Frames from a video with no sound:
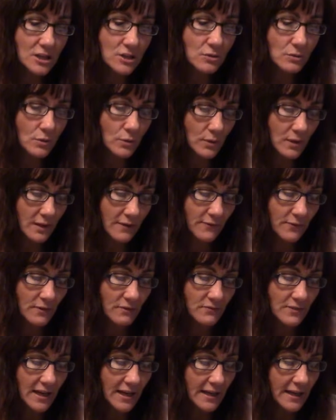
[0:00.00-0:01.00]
through it if
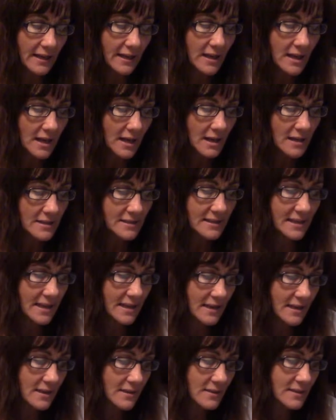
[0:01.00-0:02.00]
you've done it.
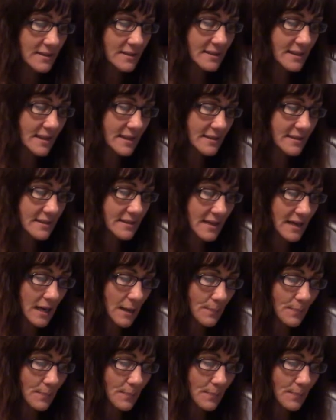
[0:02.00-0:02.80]
Say this says get